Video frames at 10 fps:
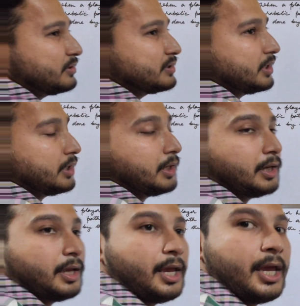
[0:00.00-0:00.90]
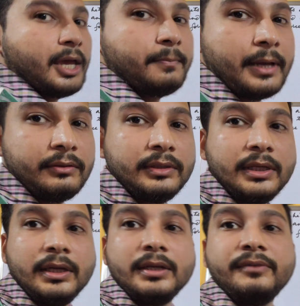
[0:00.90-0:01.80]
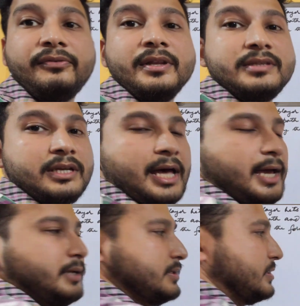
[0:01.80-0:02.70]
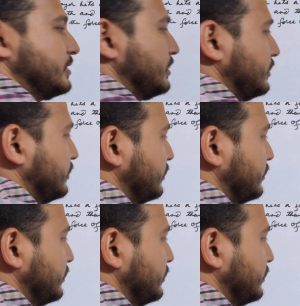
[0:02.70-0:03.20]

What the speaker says: we say about the difference in heights?